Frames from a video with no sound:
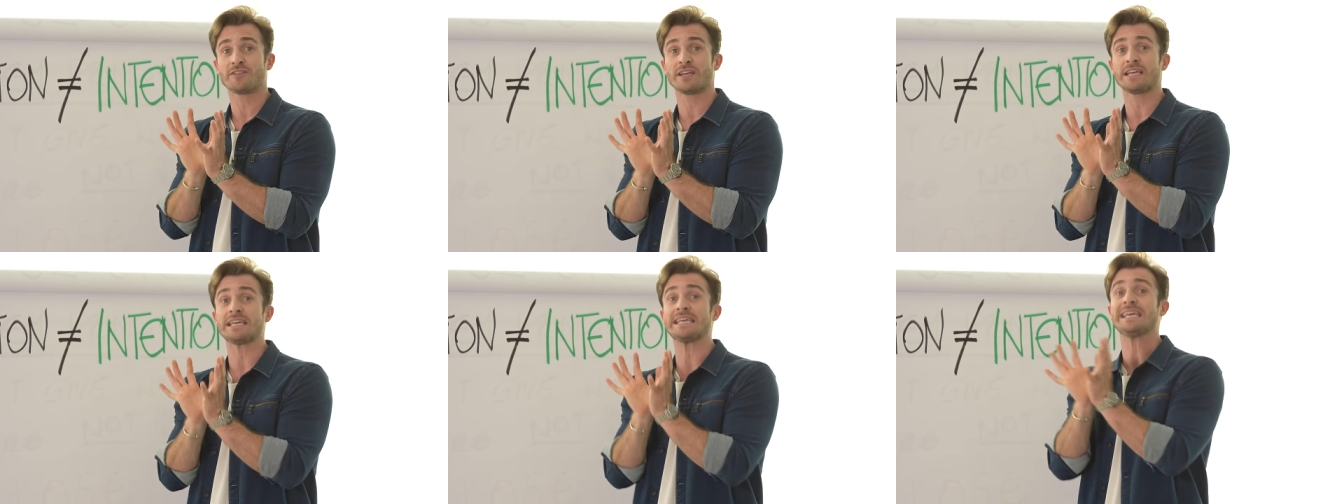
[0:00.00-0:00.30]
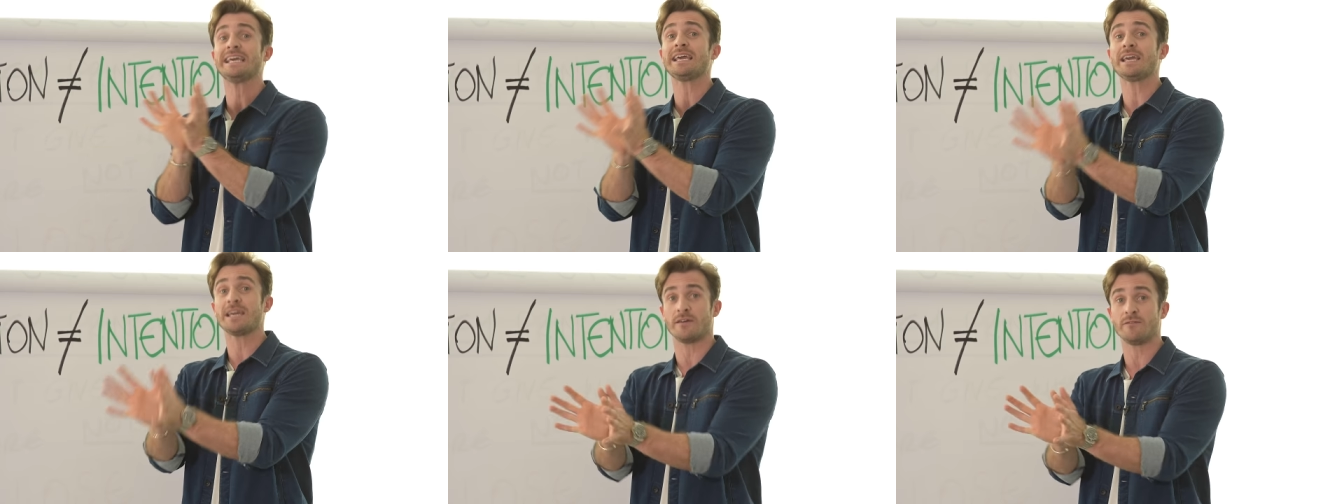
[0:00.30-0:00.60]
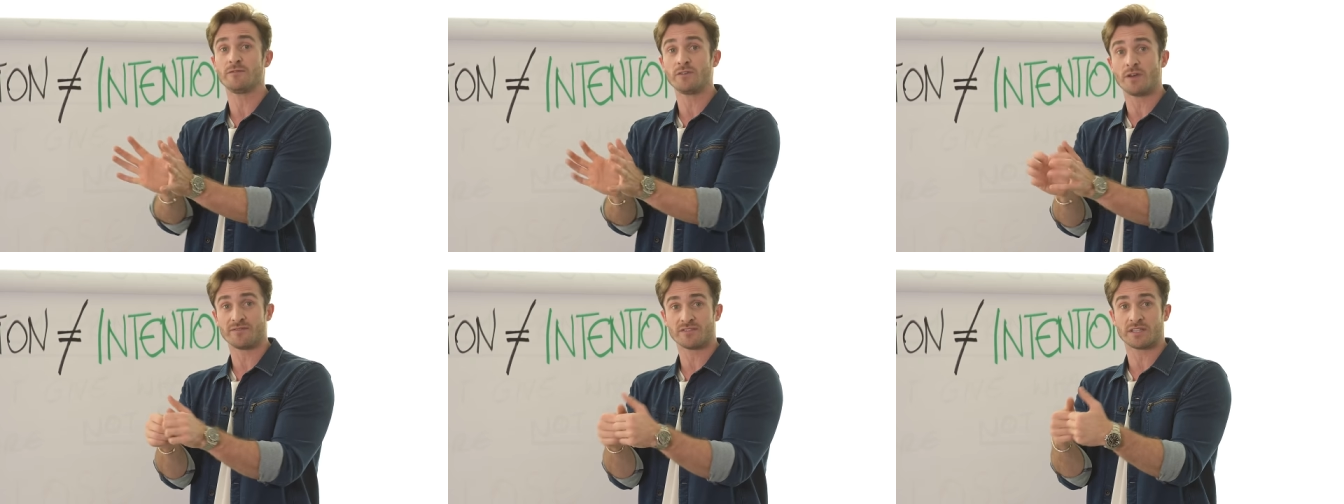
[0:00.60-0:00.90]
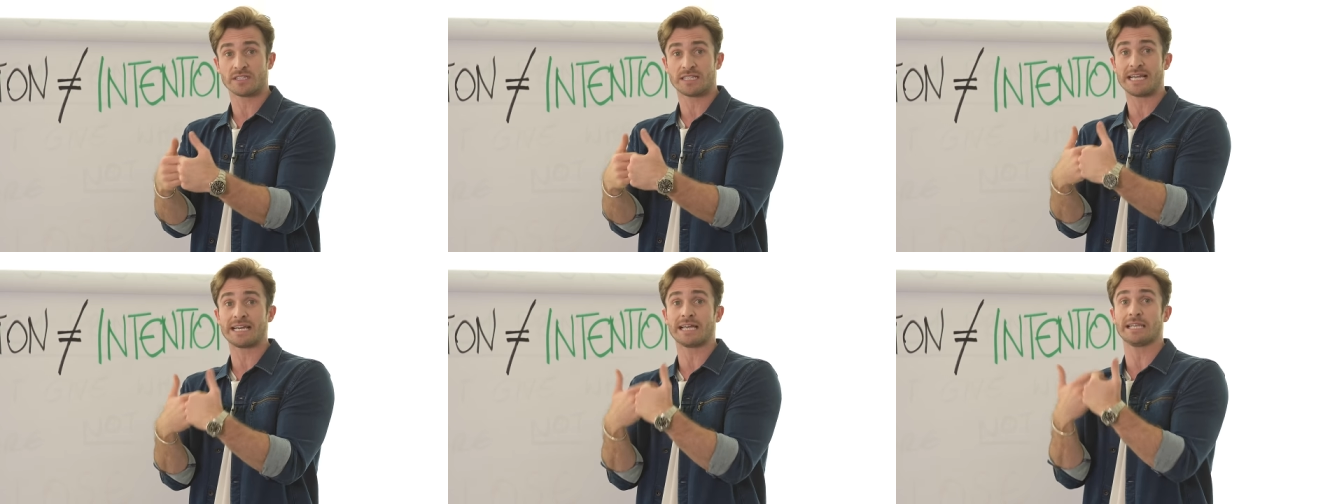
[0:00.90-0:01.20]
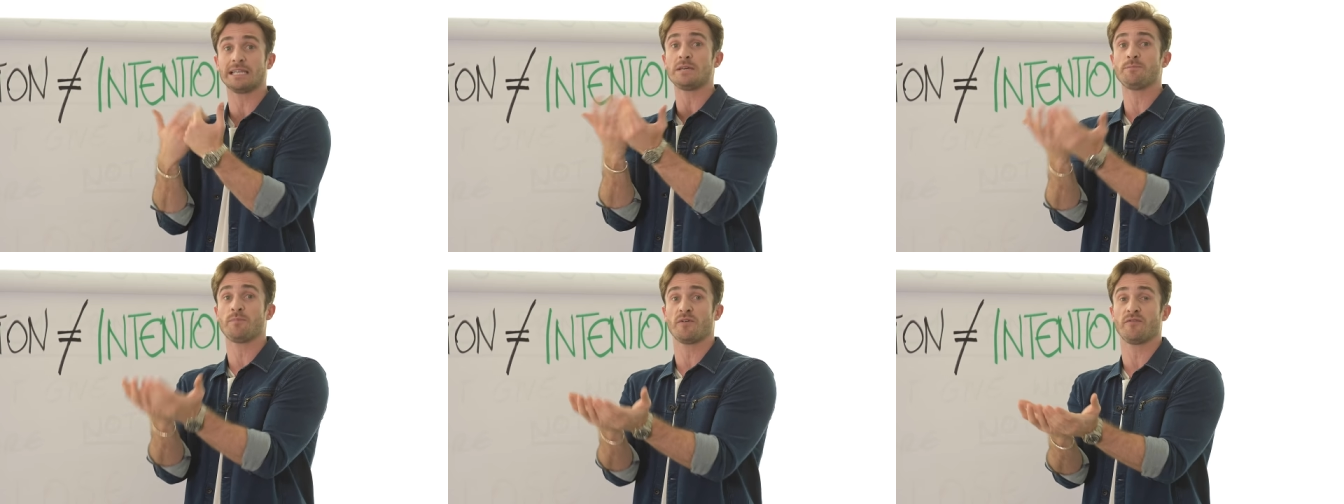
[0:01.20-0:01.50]
to take a
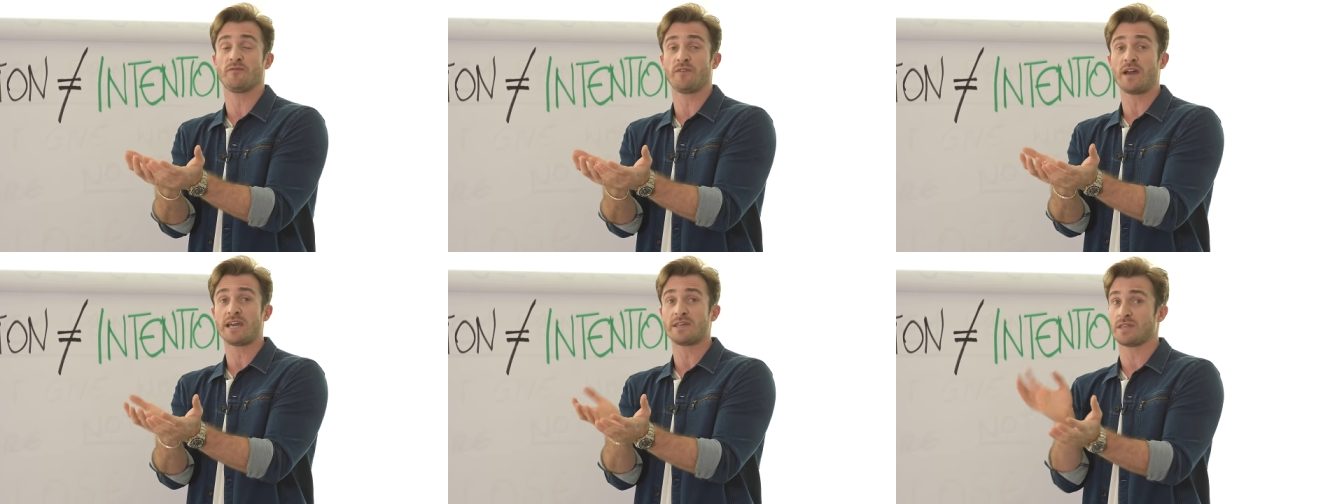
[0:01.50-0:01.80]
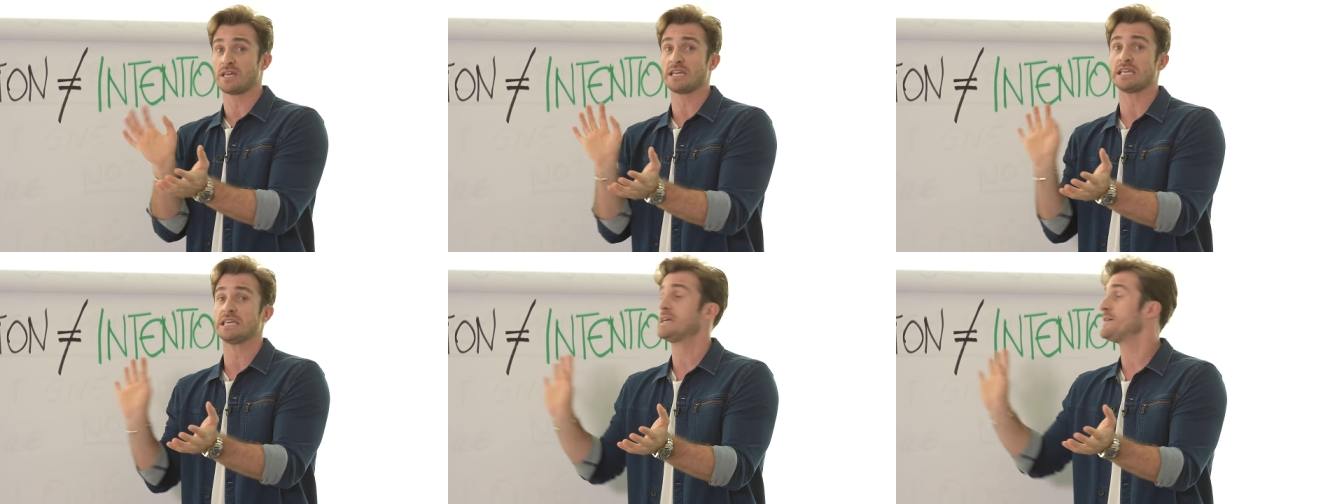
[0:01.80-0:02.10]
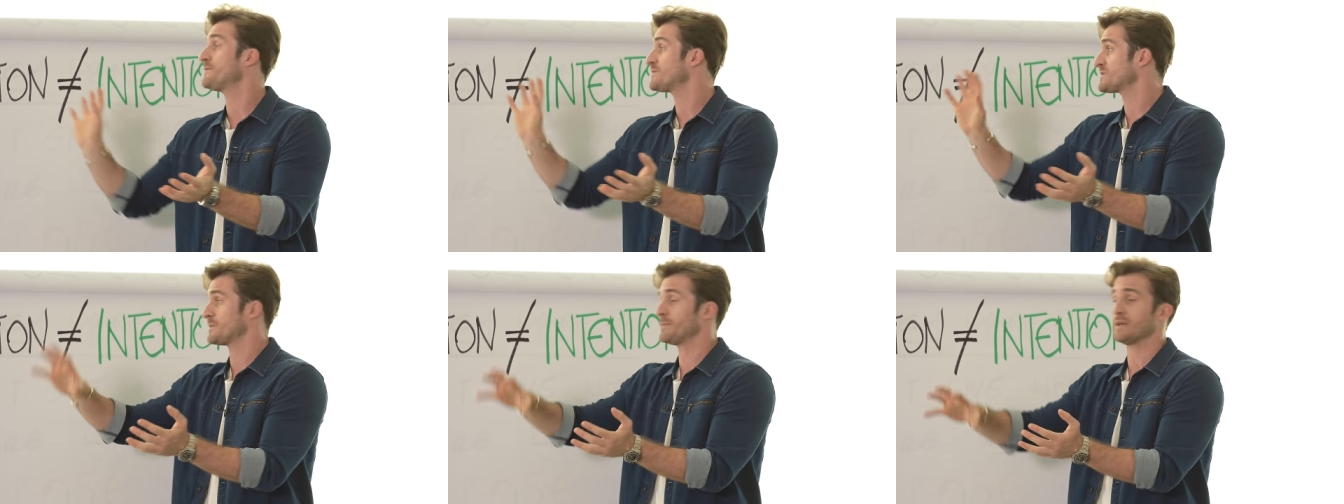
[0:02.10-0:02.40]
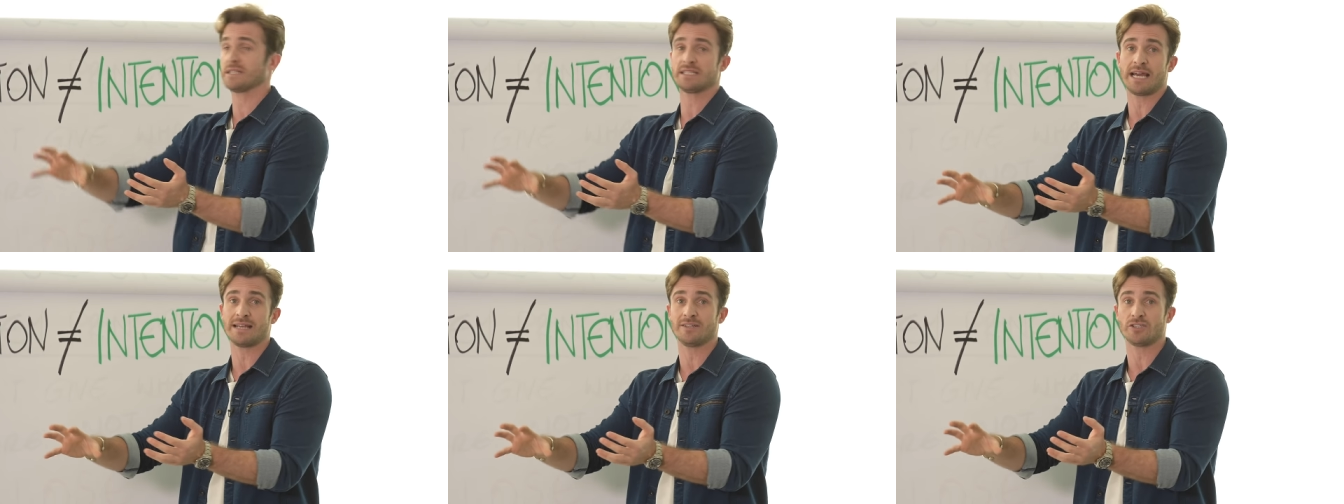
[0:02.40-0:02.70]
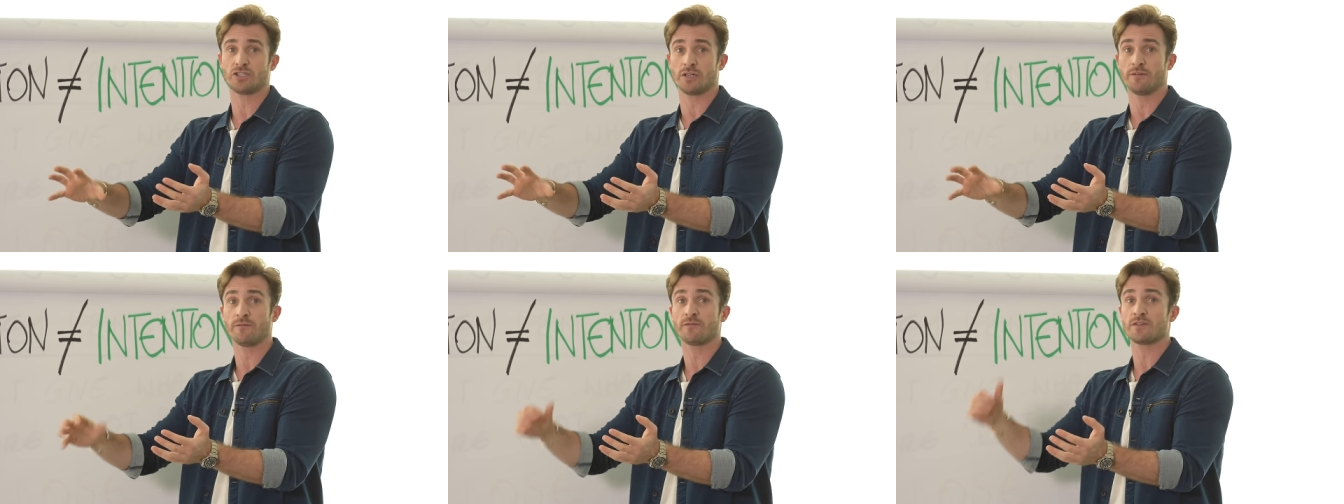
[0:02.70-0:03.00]
leap of faith and give some
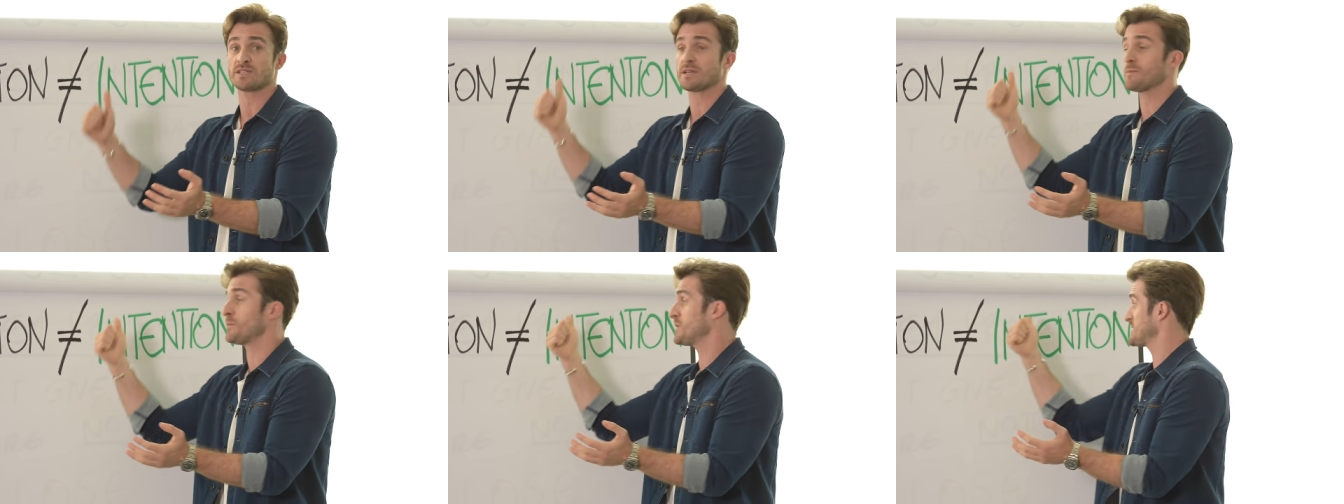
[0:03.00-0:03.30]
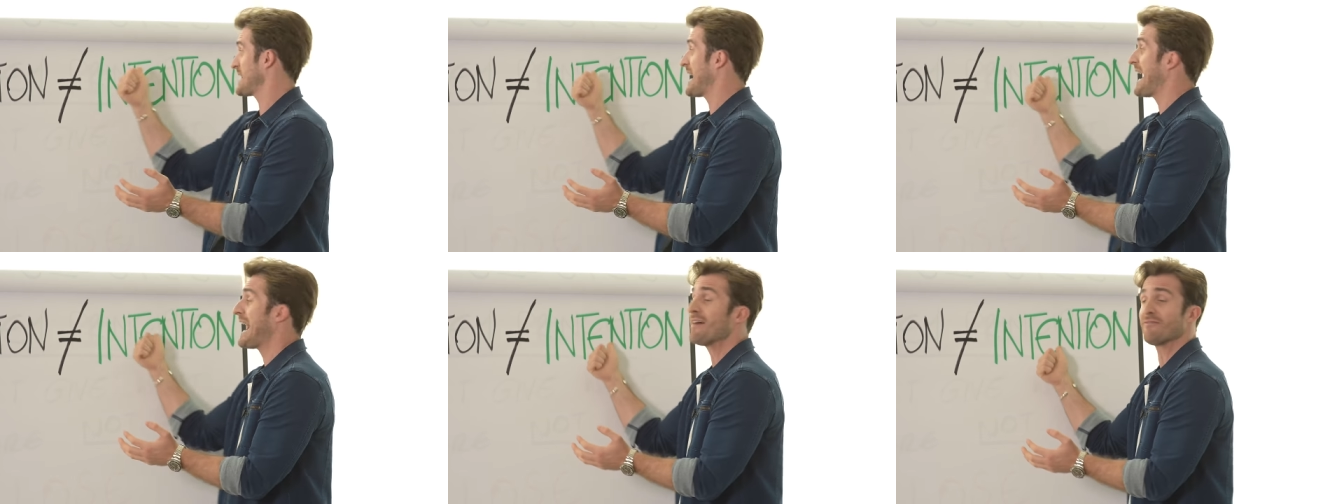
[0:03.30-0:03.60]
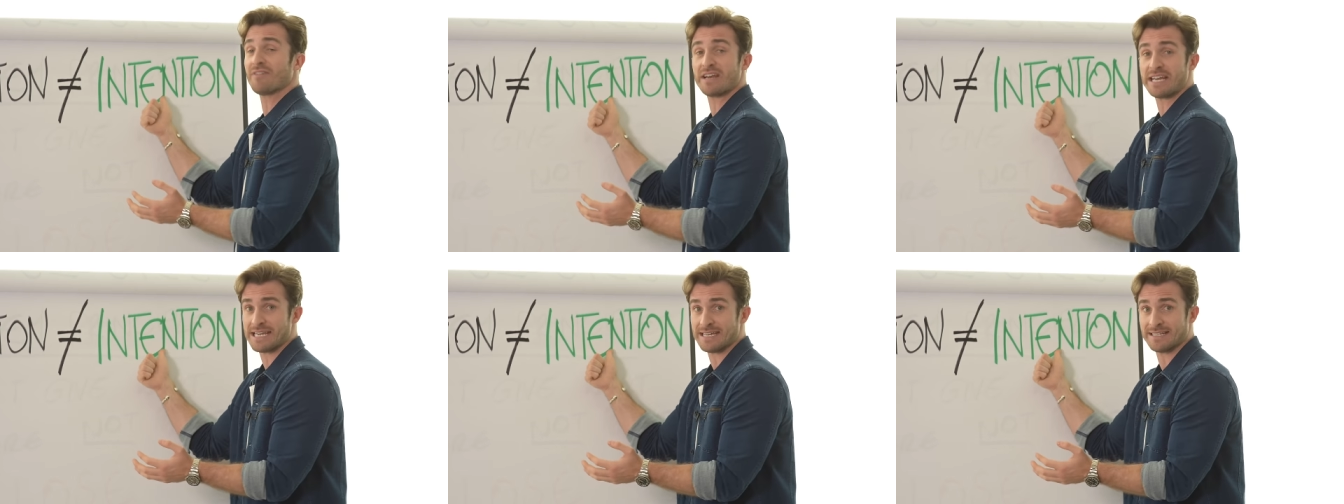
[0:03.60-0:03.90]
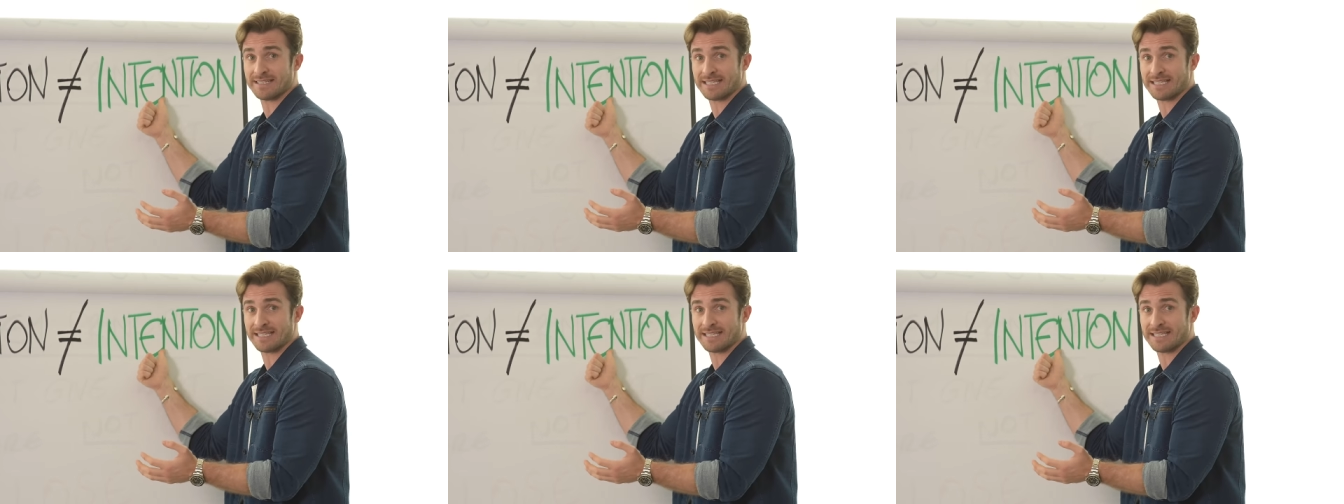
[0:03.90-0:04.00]
attention for someone to have any